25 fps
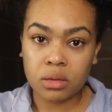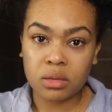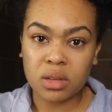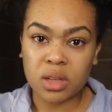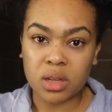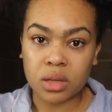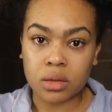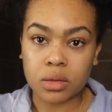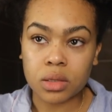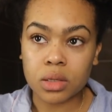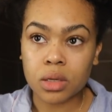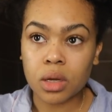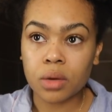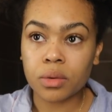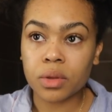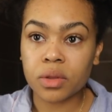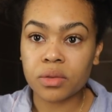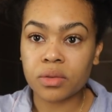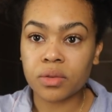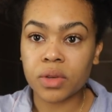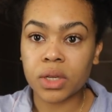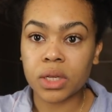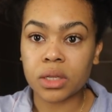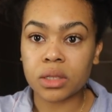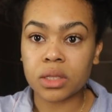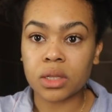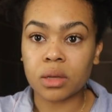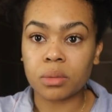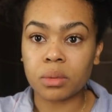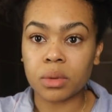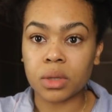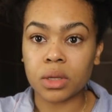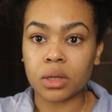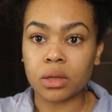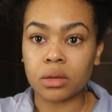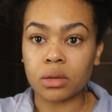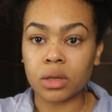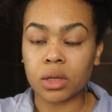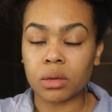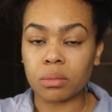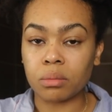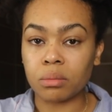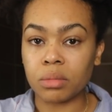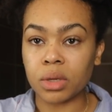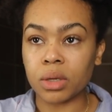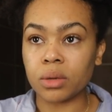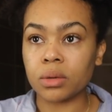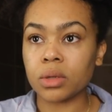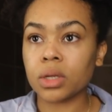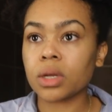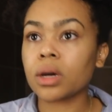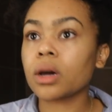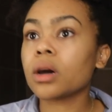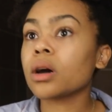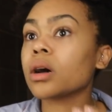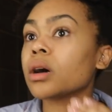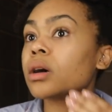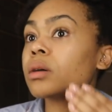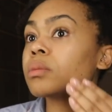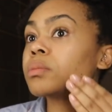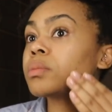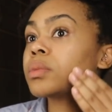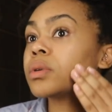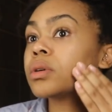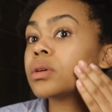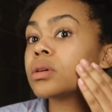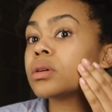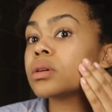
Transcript: You know, start with a fingertip and then you can build it up.